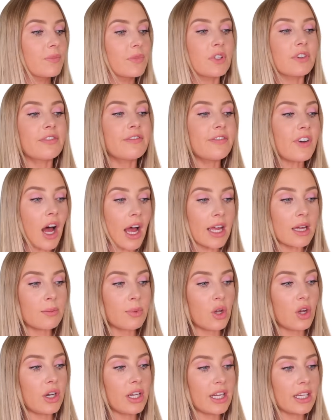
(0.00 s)
The fire
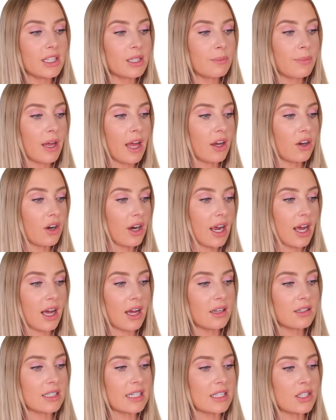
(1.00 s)
burning in the
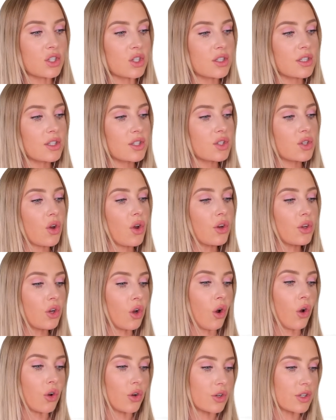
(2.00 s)
background, it's just so
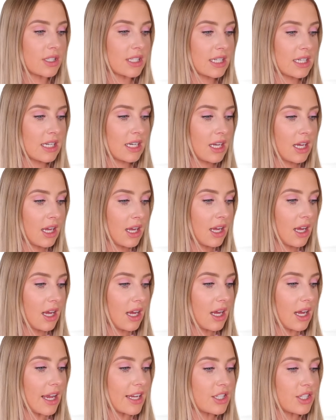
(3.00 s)
cozy.
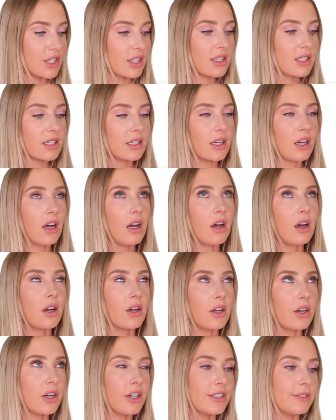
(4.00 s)
It just, oh
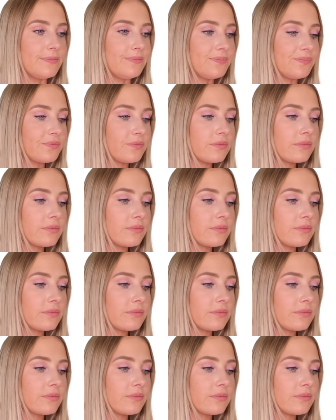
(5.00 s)
God.